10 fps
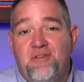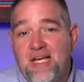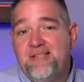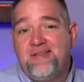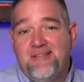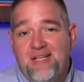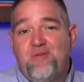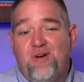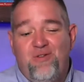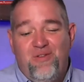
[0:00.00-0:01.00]
That's
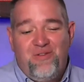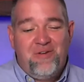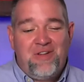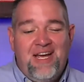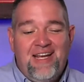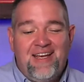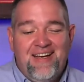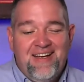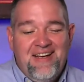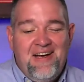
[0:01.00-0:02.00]
what we would like.
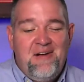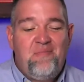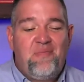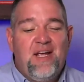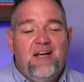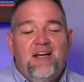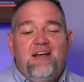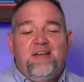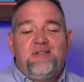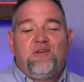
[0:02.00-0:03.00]

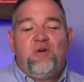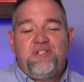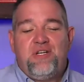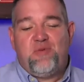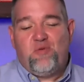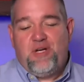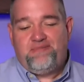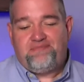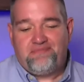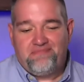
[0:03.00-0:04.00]
So question number 1.
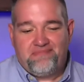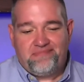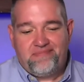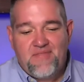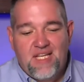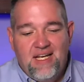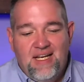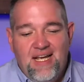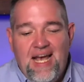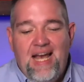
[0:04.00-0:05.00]

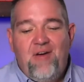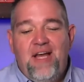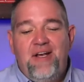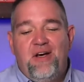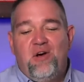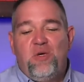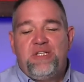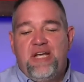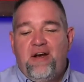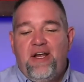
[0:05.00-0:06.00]
How do I know which
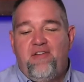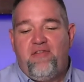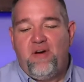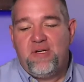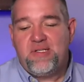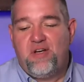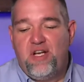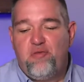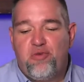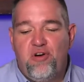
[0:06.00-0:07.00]
area to focus on
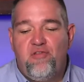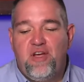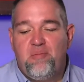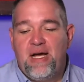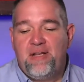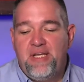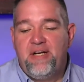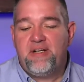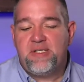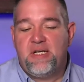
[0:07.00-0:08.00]
improving my
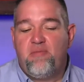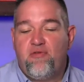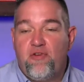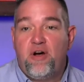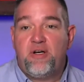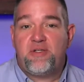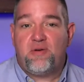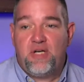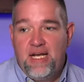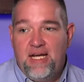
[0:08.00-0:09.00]
leadership first or
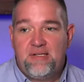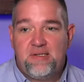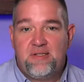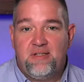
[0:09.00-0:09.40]
next?